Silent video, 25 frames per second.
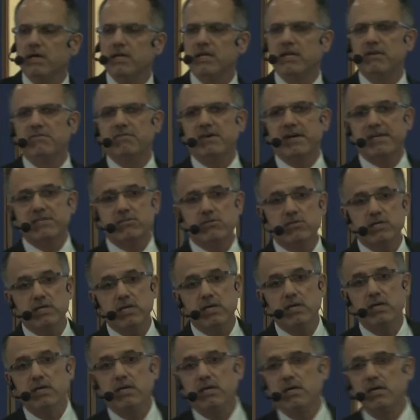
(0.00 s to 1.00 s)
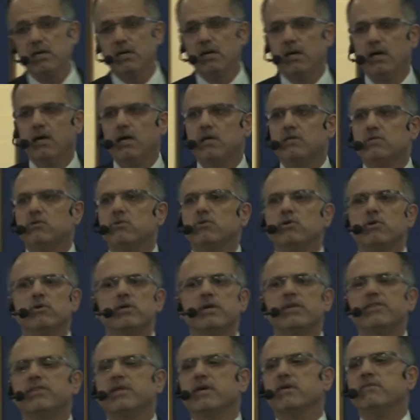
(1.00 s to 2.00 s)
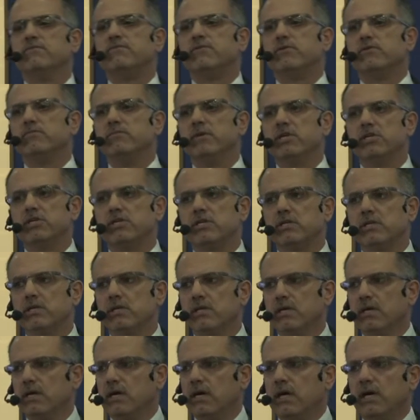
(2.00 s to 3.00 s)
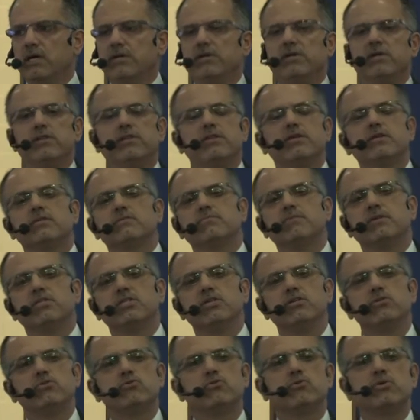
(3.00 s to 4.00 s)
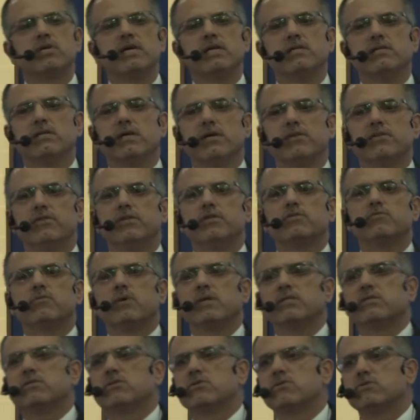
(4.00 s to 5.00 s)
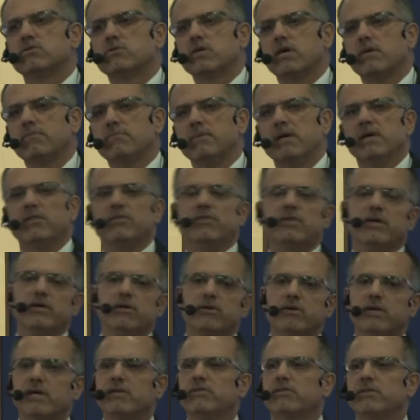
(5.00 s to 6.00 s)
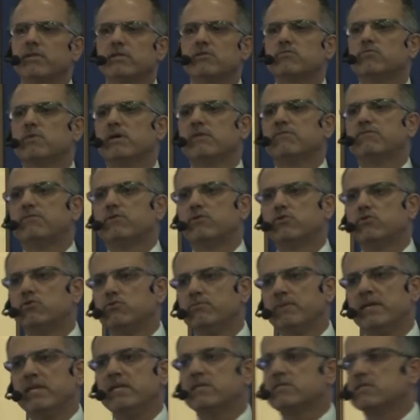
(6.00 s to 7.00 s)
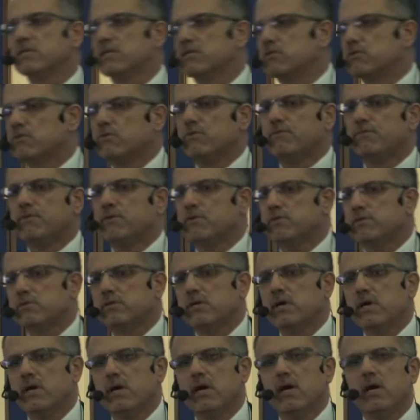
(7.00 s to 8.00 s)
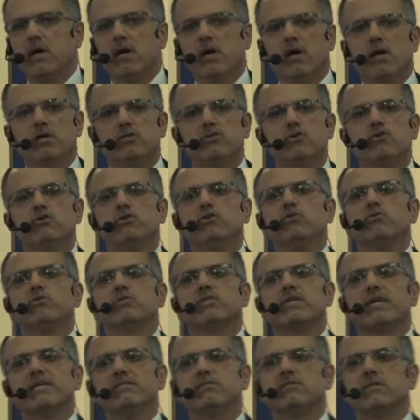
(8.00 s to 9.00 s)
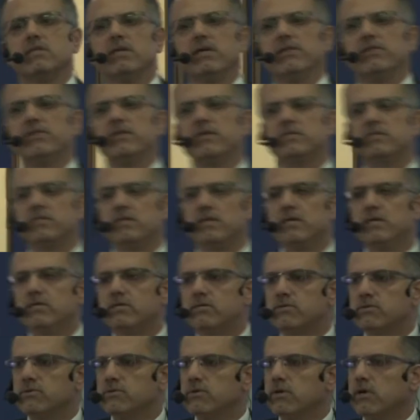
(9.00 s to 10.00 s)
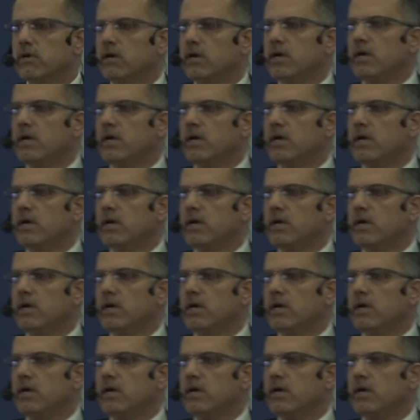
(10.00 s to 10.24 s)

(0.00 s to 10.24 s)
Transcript: in a factory. So you get the information I need this machine to run and this one to stop and then run this one for two minutes and so forth. So you translate this into